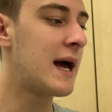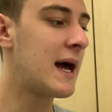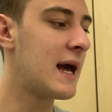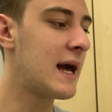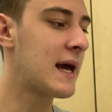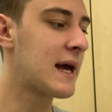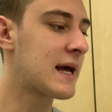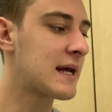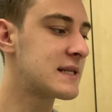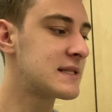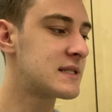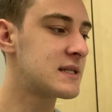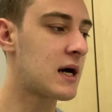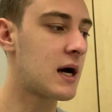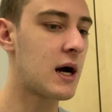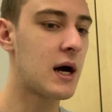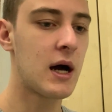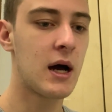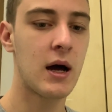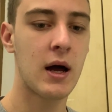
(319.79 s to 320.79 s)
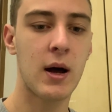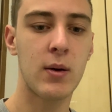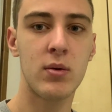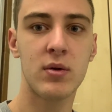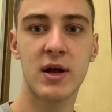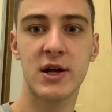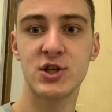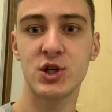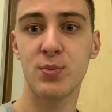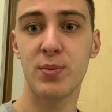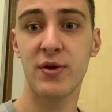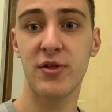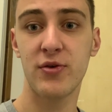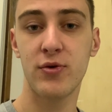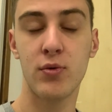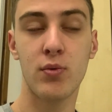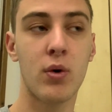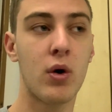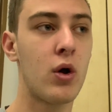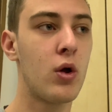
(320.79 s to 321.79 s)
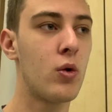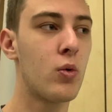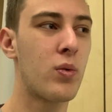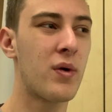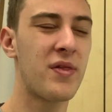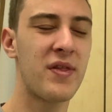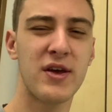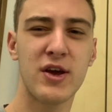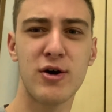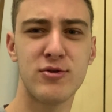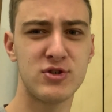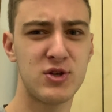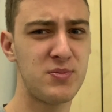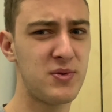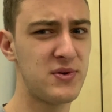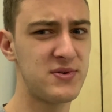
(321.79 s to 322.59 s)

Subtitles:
and I will catch up with you all when they go to